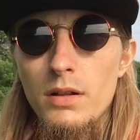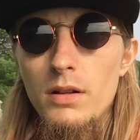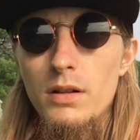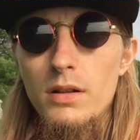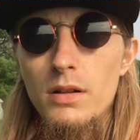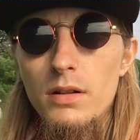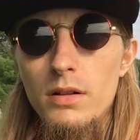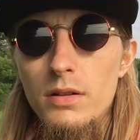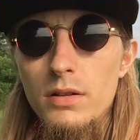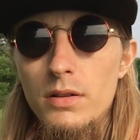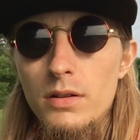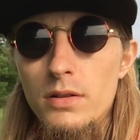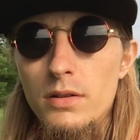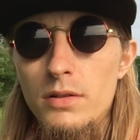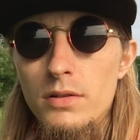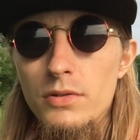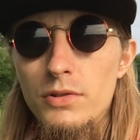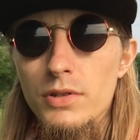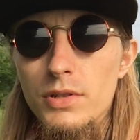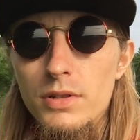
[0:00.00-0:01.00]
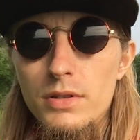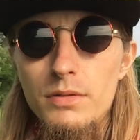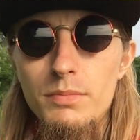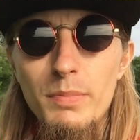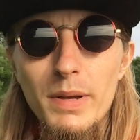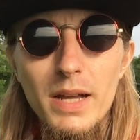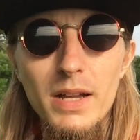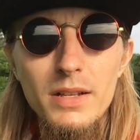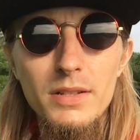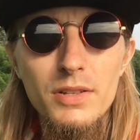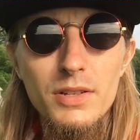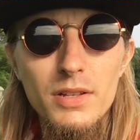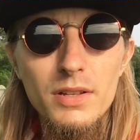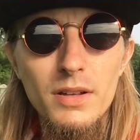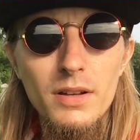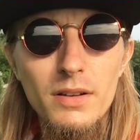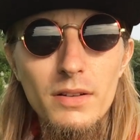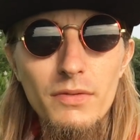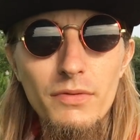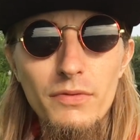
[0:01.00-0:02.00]
uh, just bad
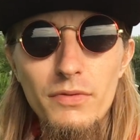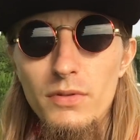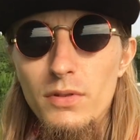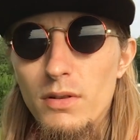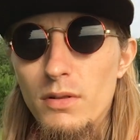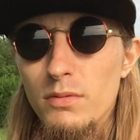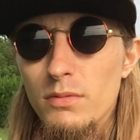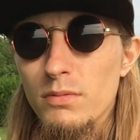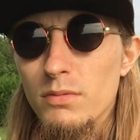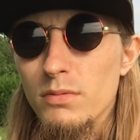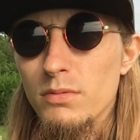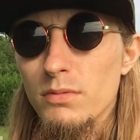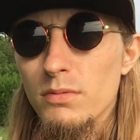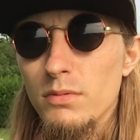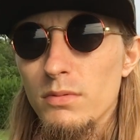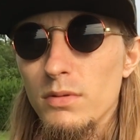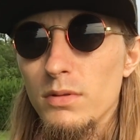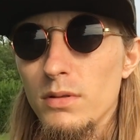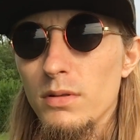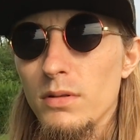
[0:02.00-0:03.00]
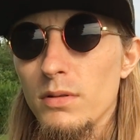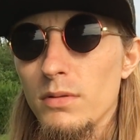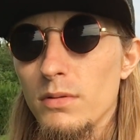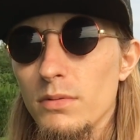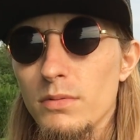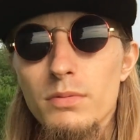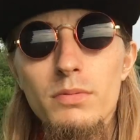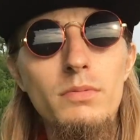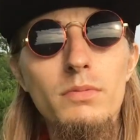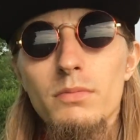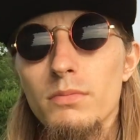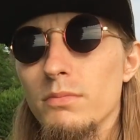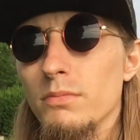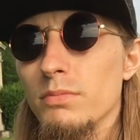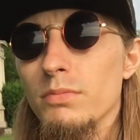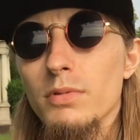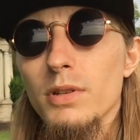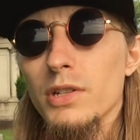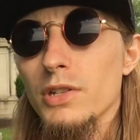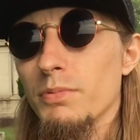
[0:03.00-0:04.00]
stuff, you know, uh,
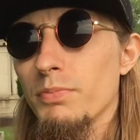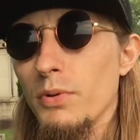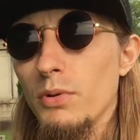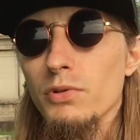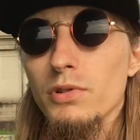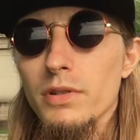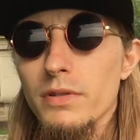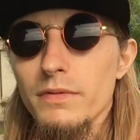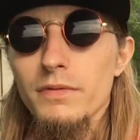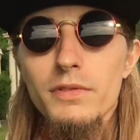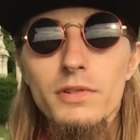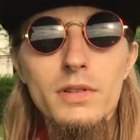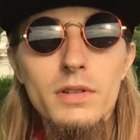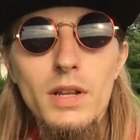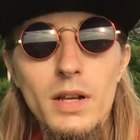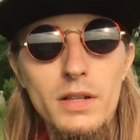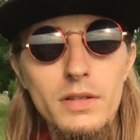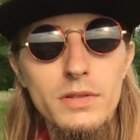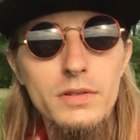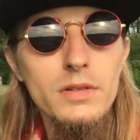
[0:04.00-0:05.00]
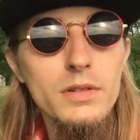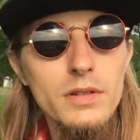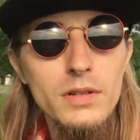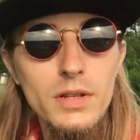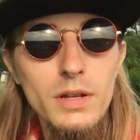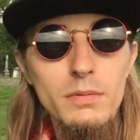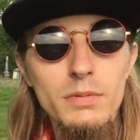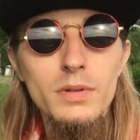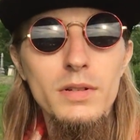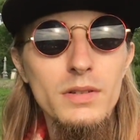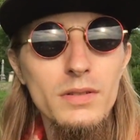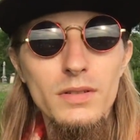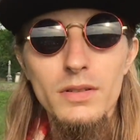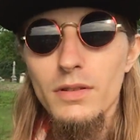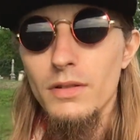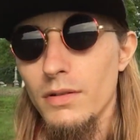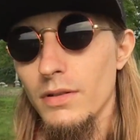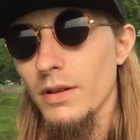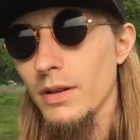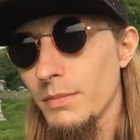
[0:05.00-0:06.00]
explosives, guns type of deal,
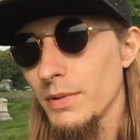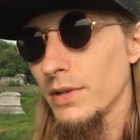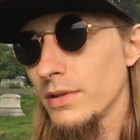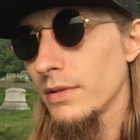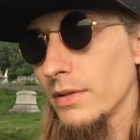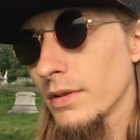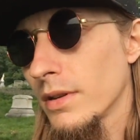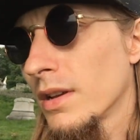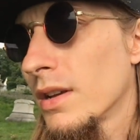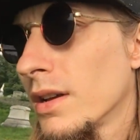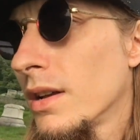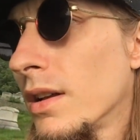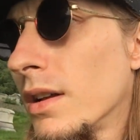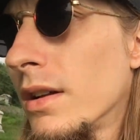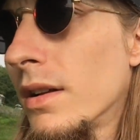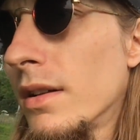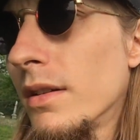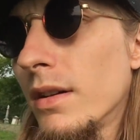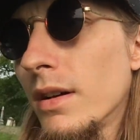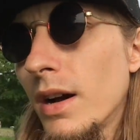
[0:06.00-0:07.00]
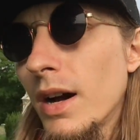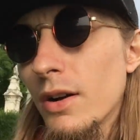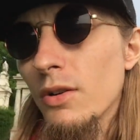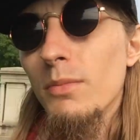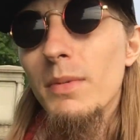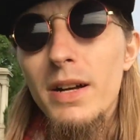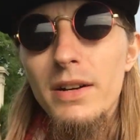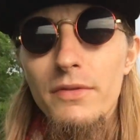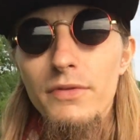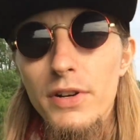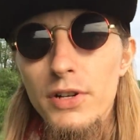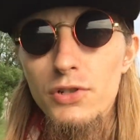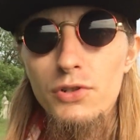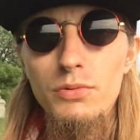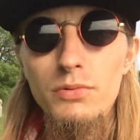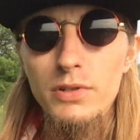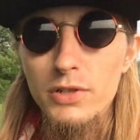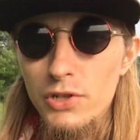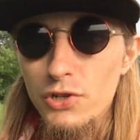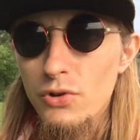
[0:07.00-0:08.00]
you know, I mean, I don't mind
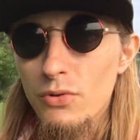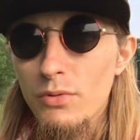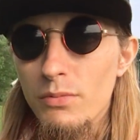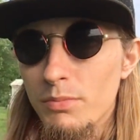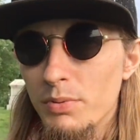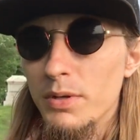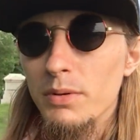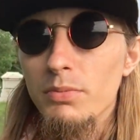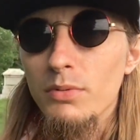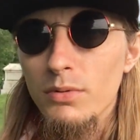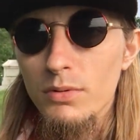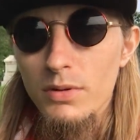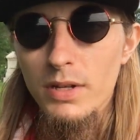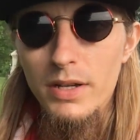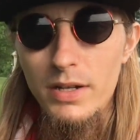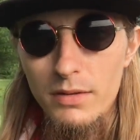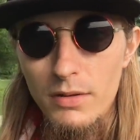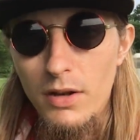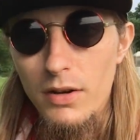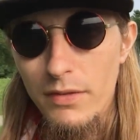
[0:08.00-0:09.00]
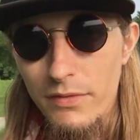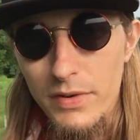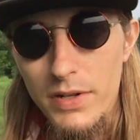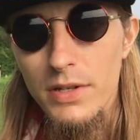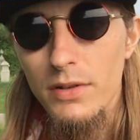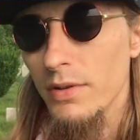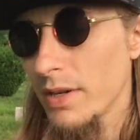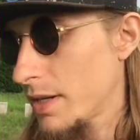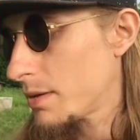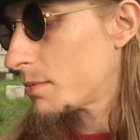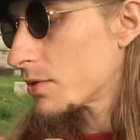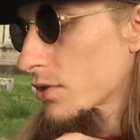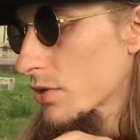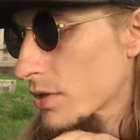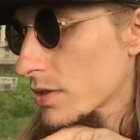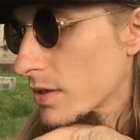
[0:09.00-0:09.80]
virtually shooting people, like, on a video game and